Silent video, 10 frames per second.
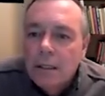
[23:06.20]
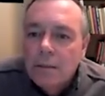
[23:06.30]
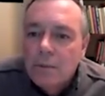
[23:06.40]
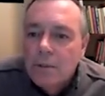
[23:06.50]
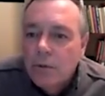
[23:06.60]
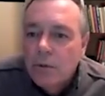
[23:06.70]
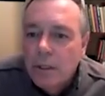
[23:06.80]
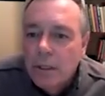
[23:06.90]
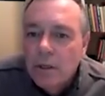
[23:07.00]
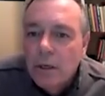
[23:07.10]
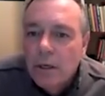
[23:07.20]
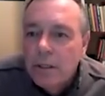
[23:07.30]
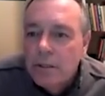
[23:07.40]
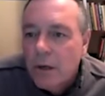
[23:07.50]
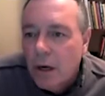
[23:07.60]
so here are
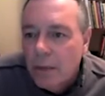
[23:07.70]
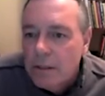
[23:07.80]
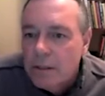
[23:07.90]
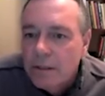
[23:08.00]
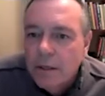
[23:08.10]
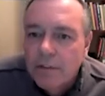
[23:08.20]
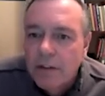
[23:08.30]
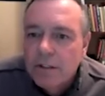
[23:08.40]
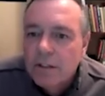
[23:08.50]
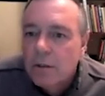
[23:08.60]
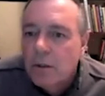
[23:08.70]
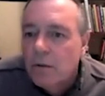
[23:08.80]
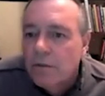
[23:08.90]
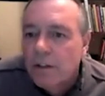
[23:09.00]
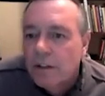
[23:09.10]
his comments. Flesh
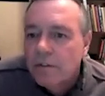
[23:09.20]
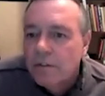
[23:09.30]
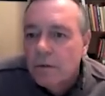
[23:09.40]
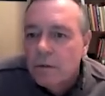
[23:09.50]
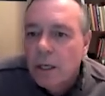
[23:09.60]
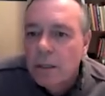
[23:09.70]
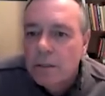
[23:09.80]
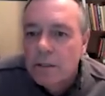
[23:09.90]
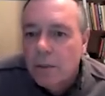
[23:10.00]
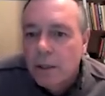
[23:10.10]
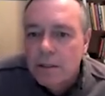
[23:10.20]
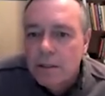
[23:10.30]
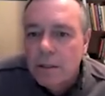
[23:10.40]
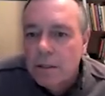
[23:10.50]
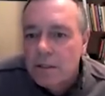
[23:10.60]
alone, flavorful and mildly
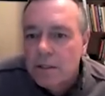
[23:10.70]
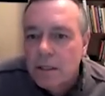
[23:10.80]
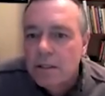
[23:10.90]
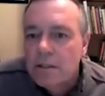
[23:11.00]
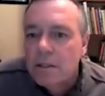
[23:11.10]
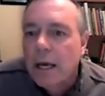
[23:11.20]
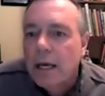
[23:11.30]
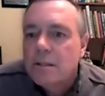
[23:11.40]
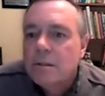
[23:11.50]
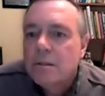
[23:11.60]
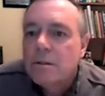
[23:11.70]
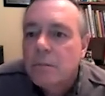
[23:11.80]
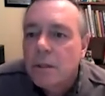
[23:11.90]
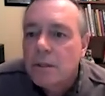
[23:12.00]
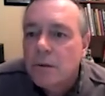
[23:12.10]
spicy. Seeds adds some
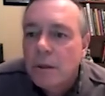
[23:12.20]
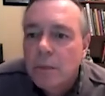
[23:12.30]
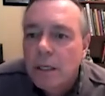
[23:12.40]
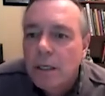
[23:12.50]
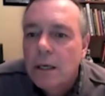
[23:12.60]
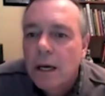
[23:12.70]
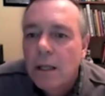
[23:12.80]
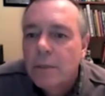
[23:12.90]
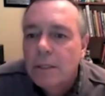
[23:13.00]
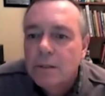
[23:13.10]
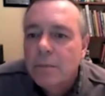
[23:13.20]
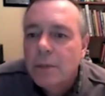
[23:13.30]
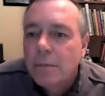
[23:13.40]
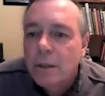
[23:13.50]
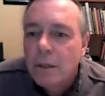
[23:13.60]
extreme heat element to the
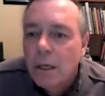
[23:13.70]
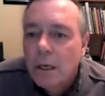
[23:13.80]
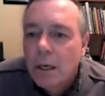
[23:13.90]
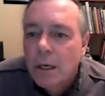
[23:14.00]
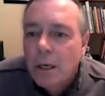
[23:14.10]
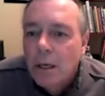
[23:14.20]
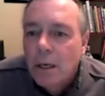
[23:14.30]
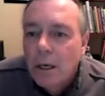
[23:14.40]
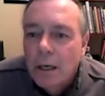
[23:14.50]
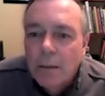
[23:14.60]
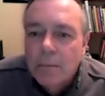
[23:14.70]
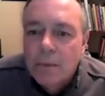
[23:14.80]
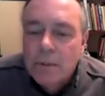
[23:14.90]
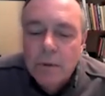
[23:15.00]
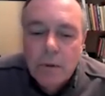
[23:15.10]
pepper.
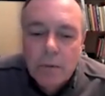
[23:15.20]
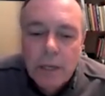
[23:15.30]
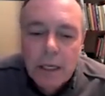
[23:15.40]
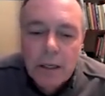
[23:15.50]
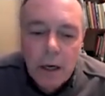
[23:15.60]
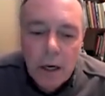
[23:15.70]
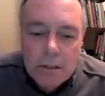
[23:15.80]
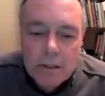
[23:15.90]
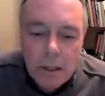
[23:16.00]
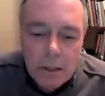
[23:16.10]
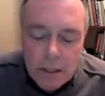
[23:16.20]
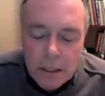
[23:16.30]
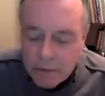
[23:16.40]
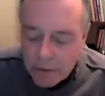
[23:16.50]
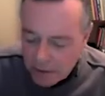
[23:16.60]
So they were making a hot sauce out
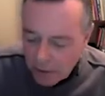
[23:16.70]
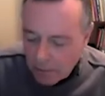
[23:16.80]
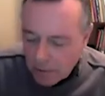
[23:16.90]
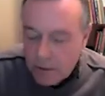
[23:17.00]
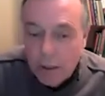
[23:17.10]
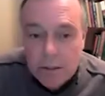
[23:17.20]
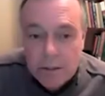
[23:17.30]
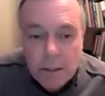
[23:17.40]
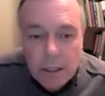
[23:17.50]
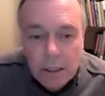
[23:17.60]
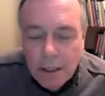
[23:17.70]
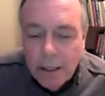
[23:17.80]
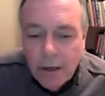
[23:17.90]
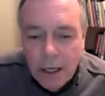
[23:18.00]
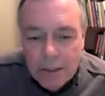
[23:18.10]
of this pepper sauce.
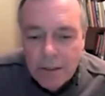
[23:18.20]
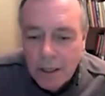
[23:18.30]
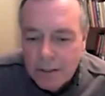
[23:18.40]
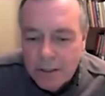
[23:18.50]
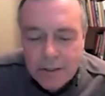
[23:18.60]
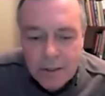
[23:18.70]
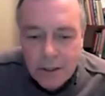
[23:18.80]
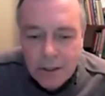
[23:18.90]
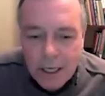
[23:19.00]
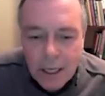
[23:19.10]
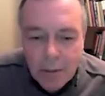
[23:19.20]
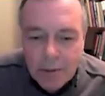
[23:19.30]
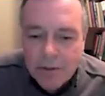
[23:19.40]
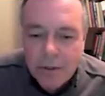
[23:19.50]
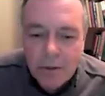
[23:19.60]
And hot sauces on
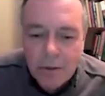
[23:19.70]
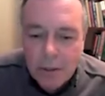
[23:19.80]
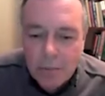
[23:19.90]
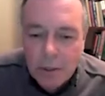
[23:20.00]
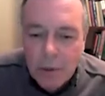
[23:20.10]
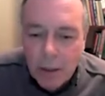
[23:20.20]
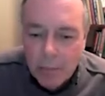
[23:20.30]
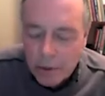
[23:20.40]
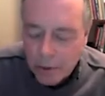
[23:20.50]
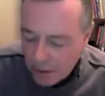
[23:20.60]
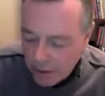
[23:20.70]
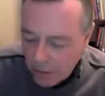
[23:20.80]
campus are incredibly popular.